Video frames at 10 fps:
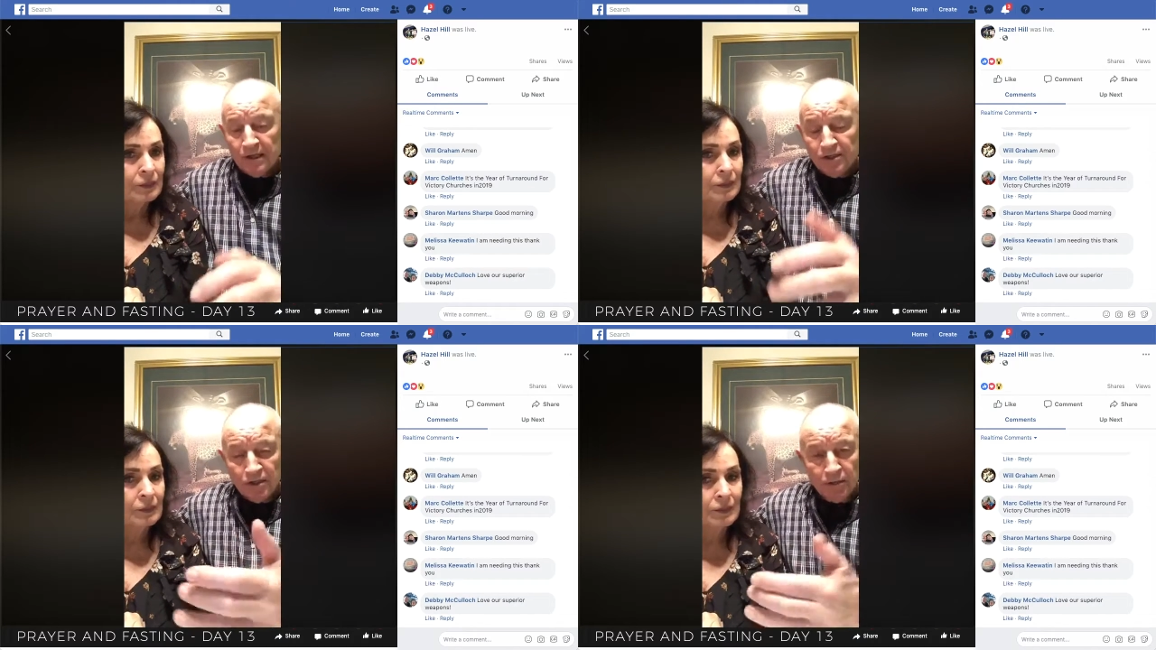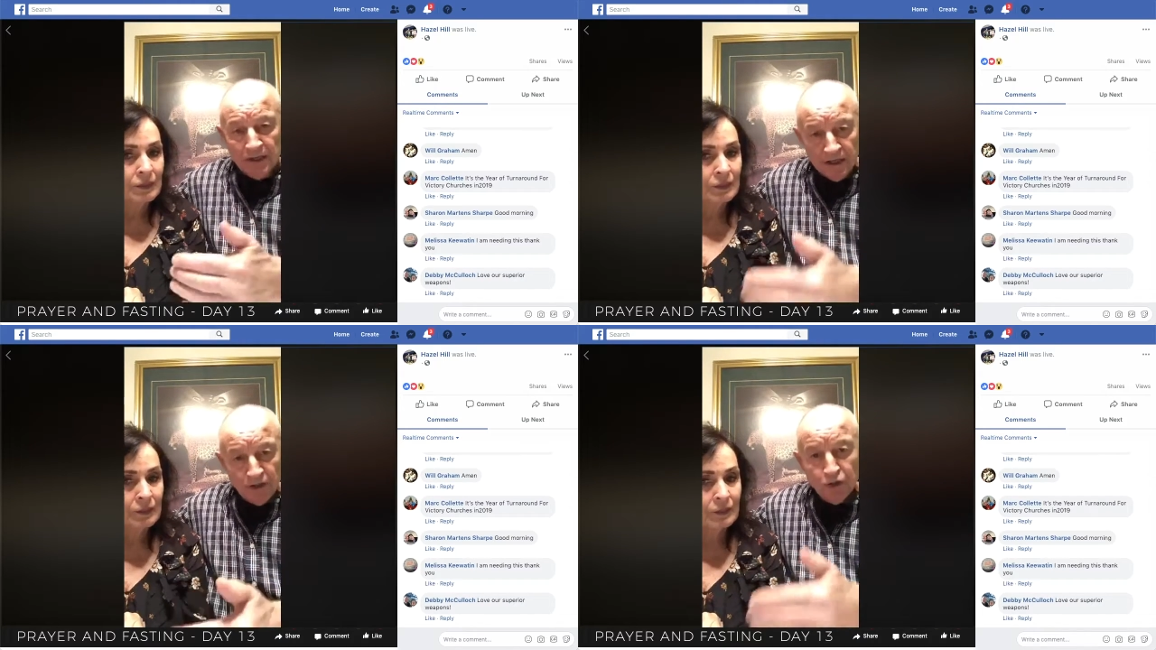Speaker 1: And so
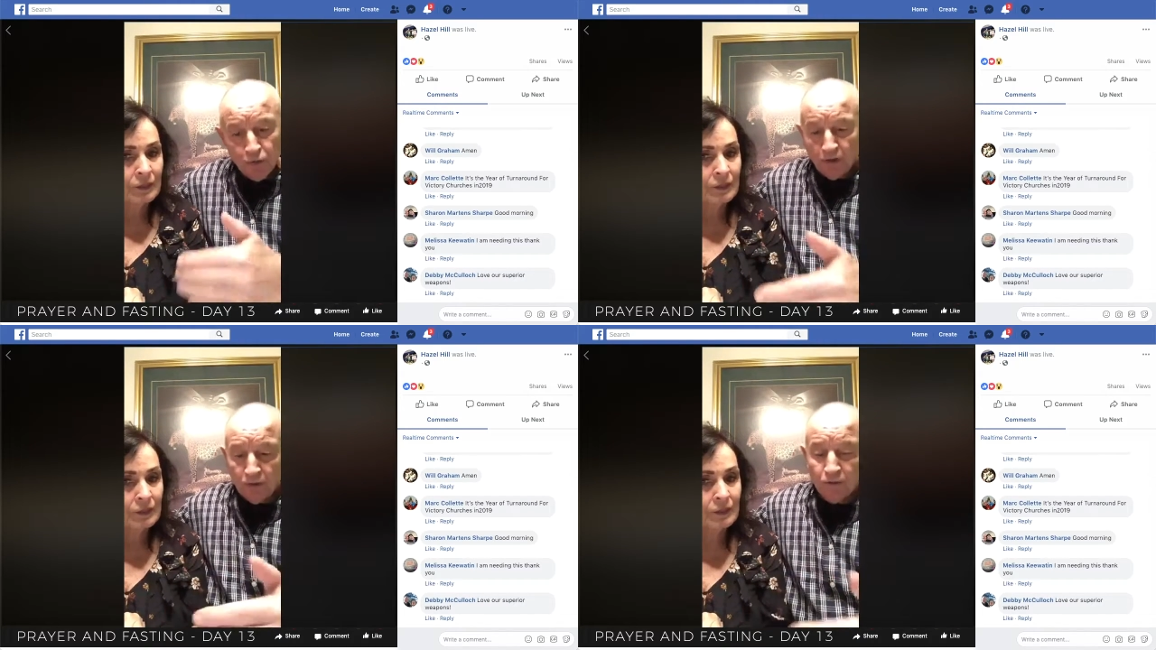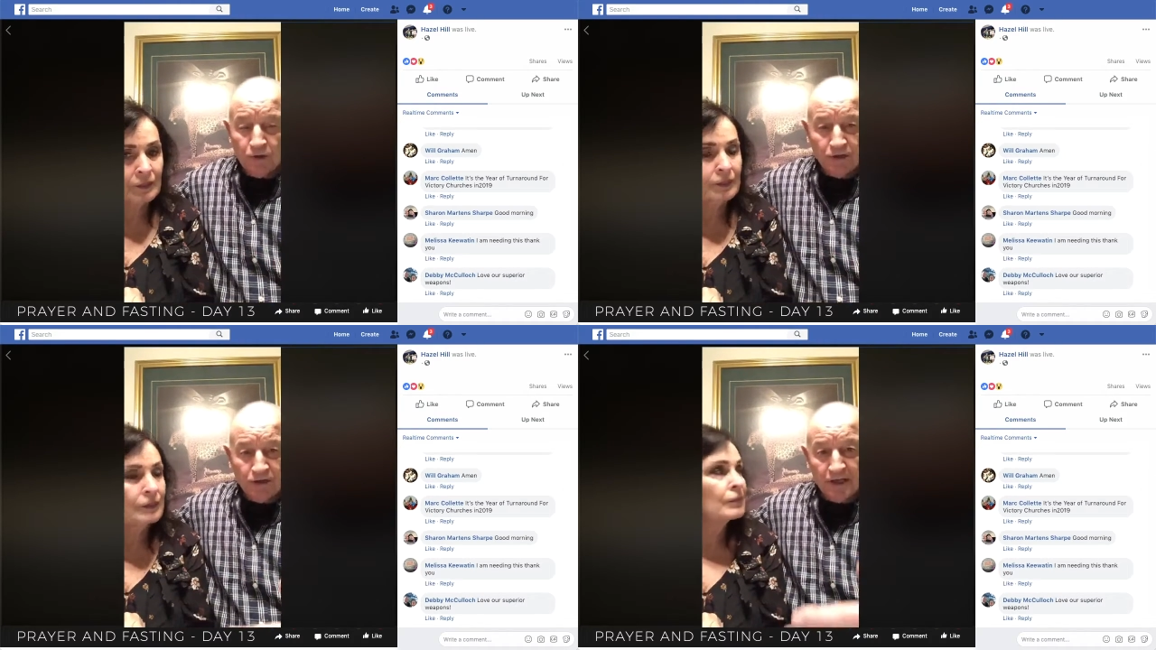he knew what the
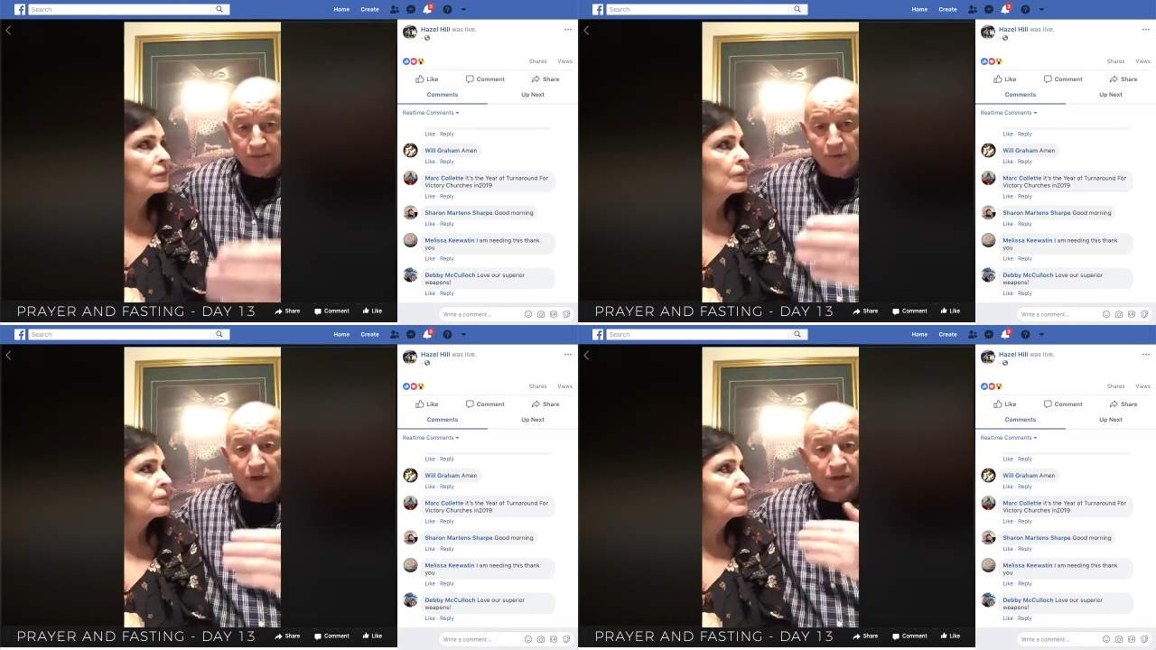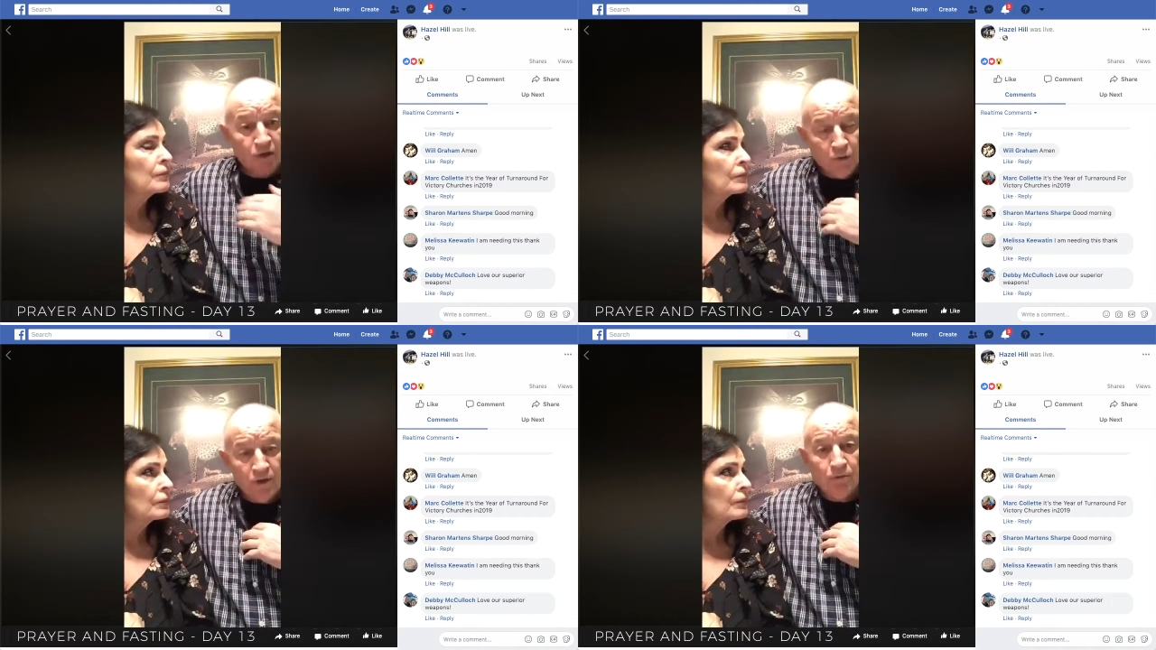word says. We've got to
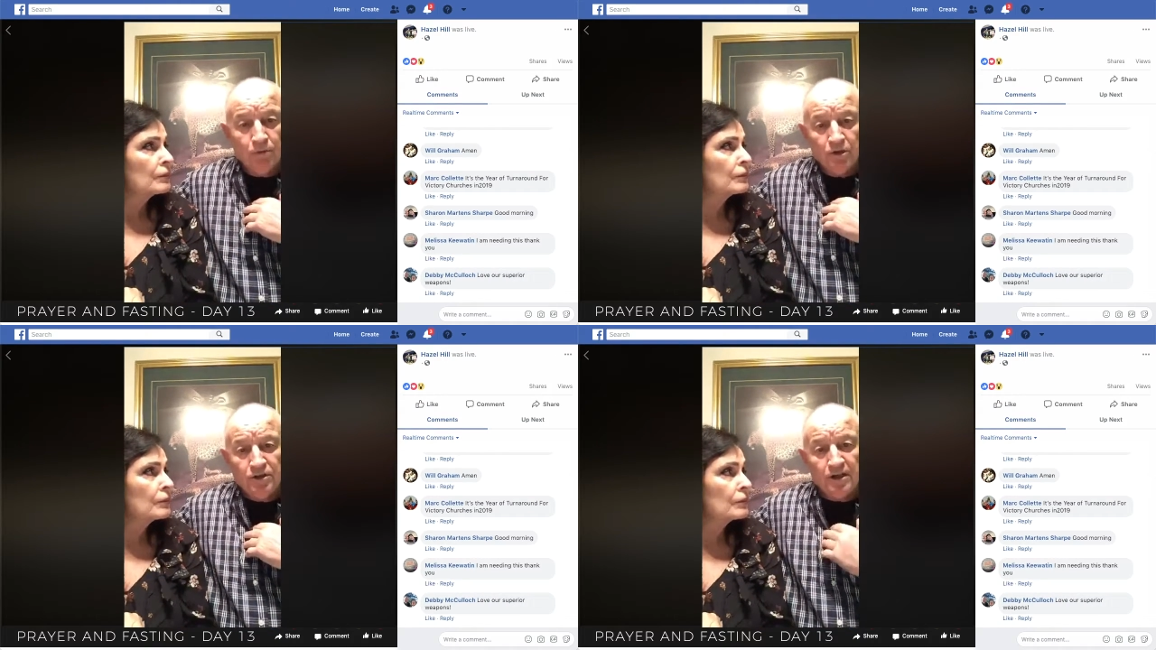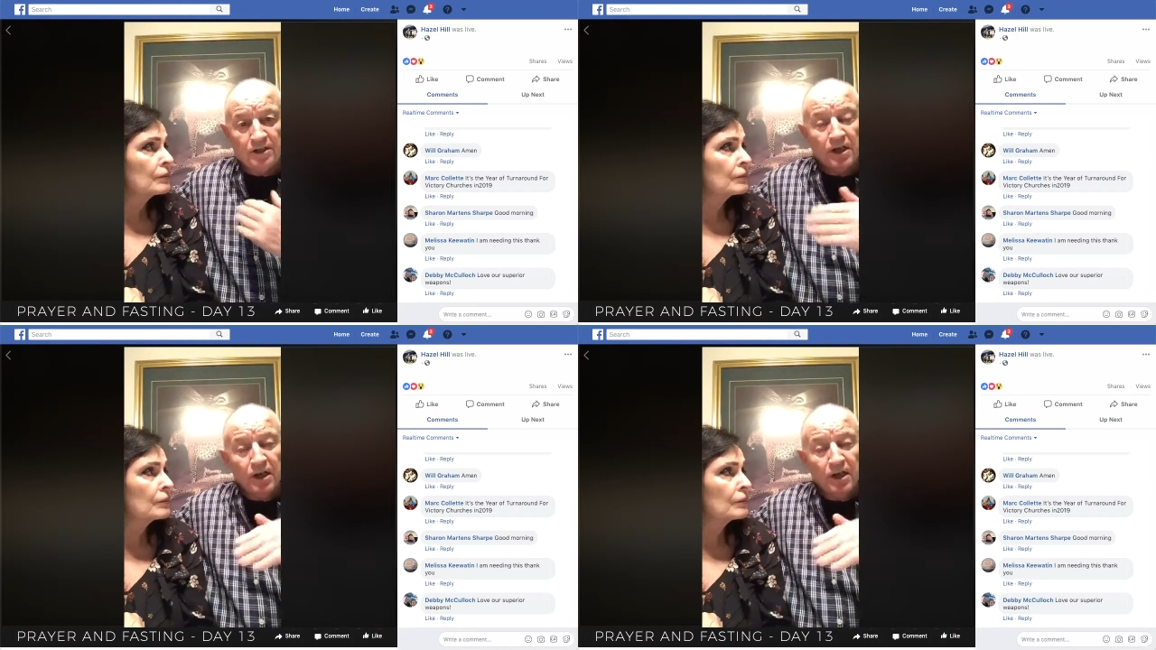know what the word says